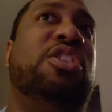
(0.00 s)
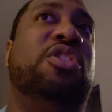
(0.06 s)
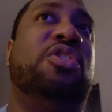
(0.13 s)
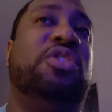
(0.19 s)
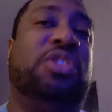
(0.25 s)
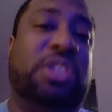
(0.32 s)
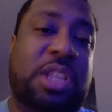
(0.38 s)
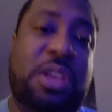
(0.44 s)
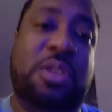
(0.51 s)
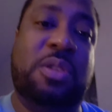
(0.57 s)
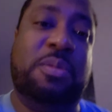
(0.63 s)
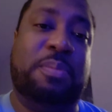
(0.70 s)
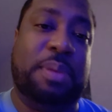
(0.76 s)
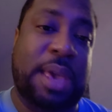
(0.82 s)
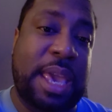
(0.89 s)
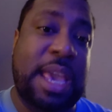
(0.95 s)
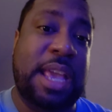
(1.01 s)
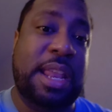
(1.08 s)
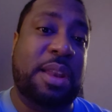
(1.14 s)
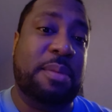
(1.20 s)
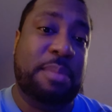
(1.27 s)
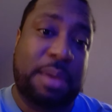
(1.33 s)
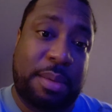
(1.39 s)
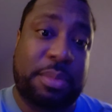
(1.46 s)
you're still paying
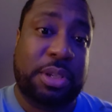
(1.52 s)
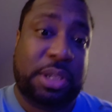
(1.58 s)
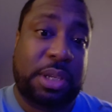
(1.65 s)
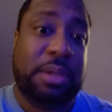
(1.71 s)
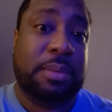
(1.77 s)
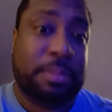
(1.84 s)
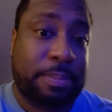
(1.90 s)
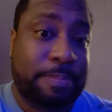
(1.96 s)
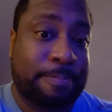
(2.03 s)
a membership.